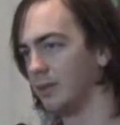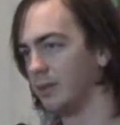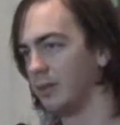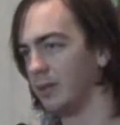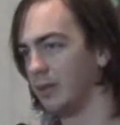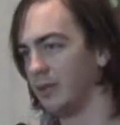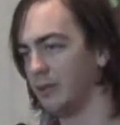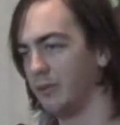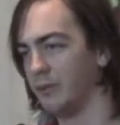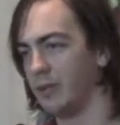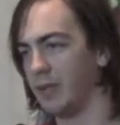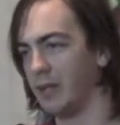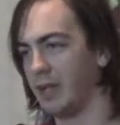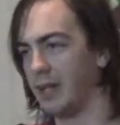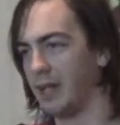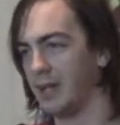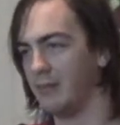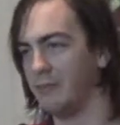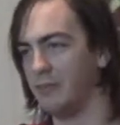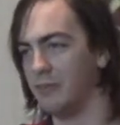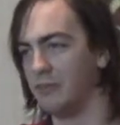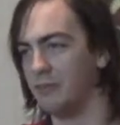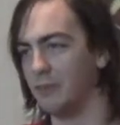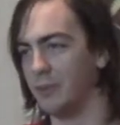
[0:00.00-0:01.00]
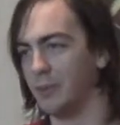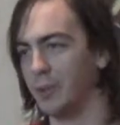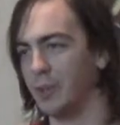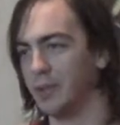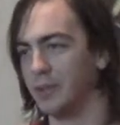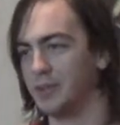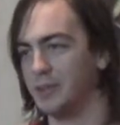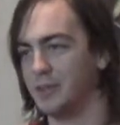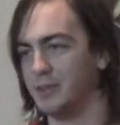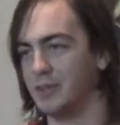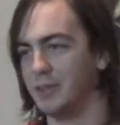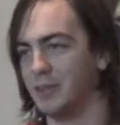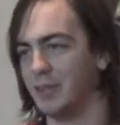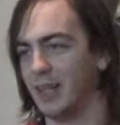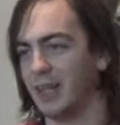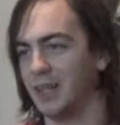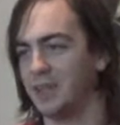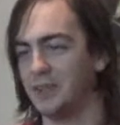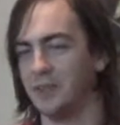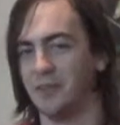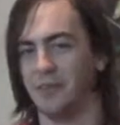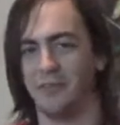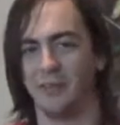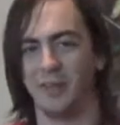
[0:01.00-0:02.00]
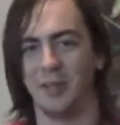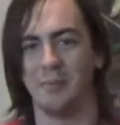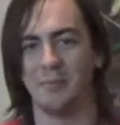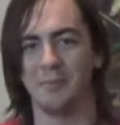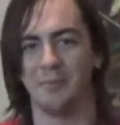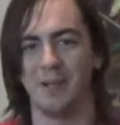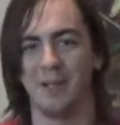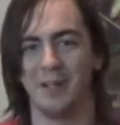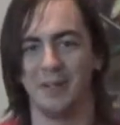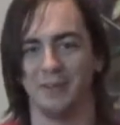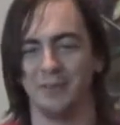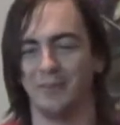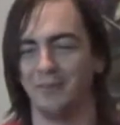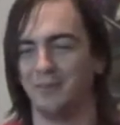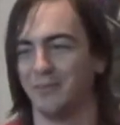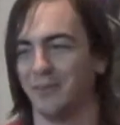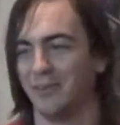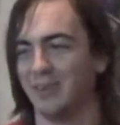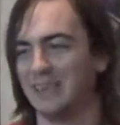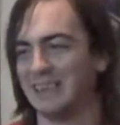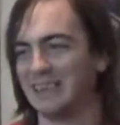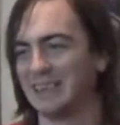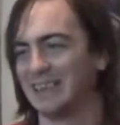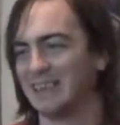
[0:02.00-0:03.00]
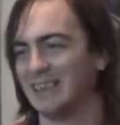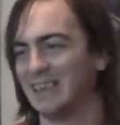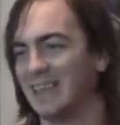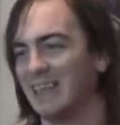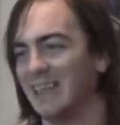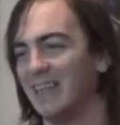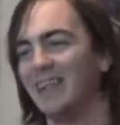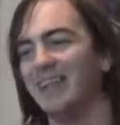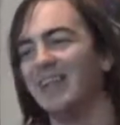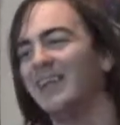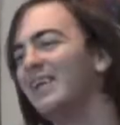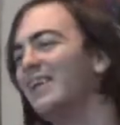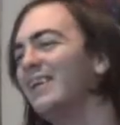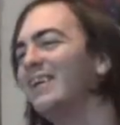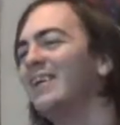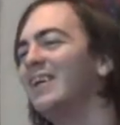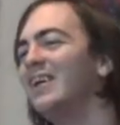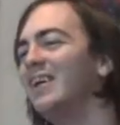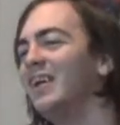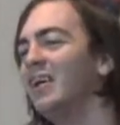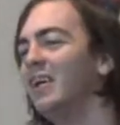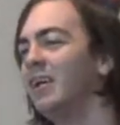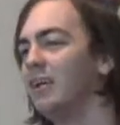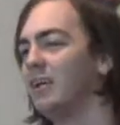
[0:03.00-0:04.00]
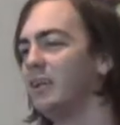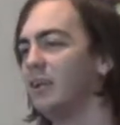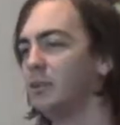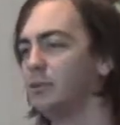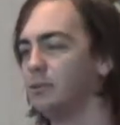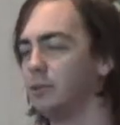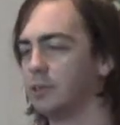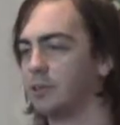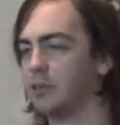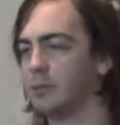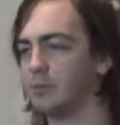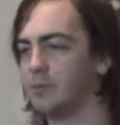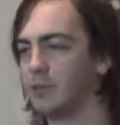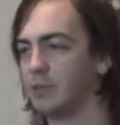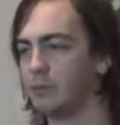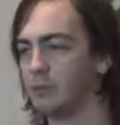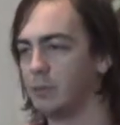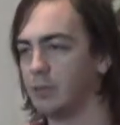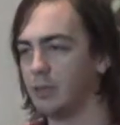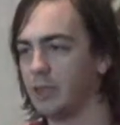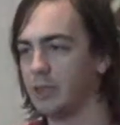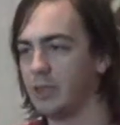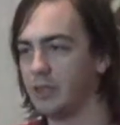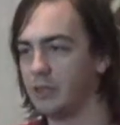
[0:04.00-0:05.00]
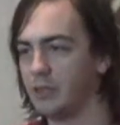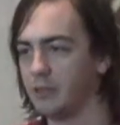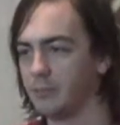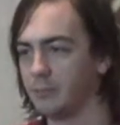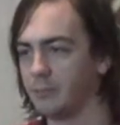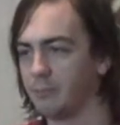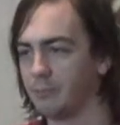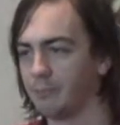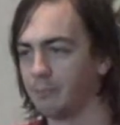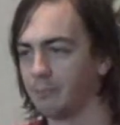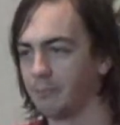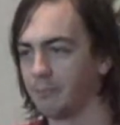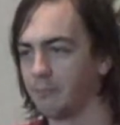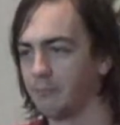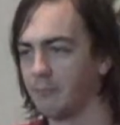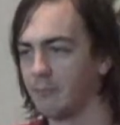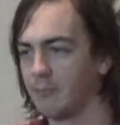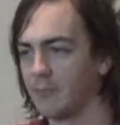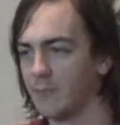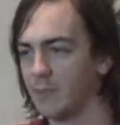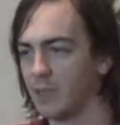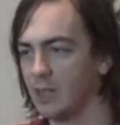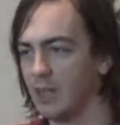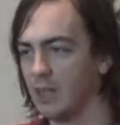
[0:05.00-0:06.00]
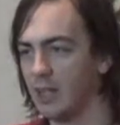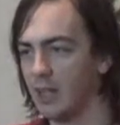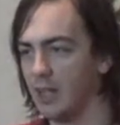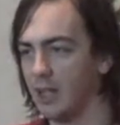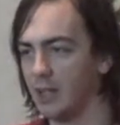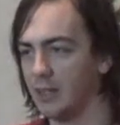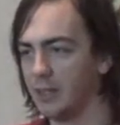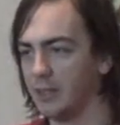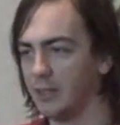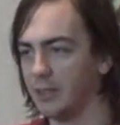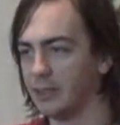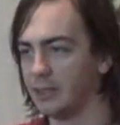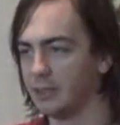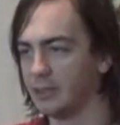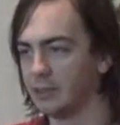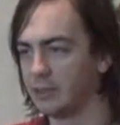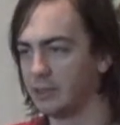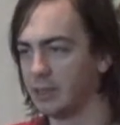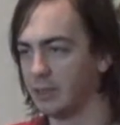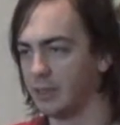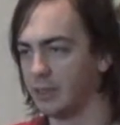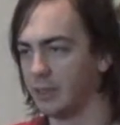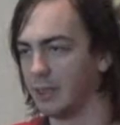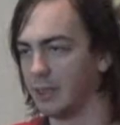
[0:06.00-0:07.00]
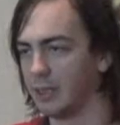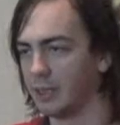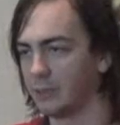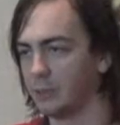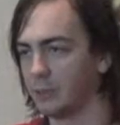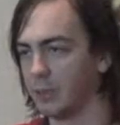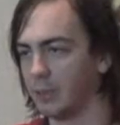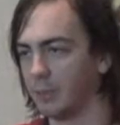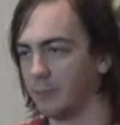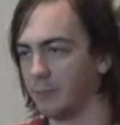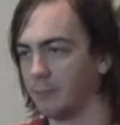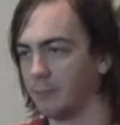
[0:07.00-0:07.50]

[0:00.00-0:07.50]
I don't think I have the fortitude to try and do a female voice today. Oh, is something wrong here? Ah, there it is. Done. Nice work.